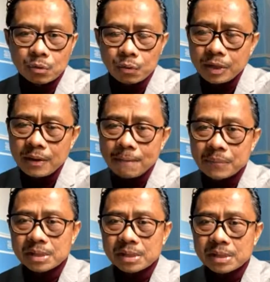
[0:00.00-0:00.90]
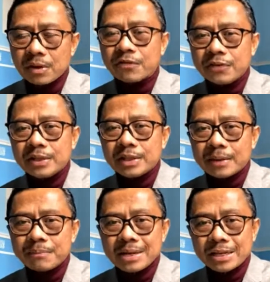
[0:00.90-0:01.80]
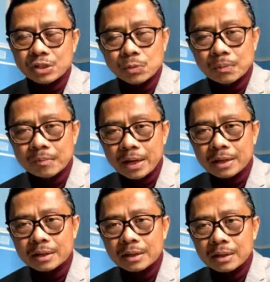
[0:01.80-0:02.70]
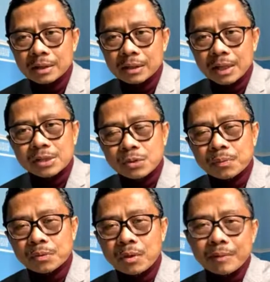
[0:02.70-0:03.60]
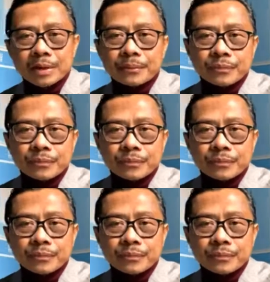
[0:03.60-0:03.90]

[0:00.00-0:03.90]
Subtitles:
We must not feel that being Superman and Superwoman,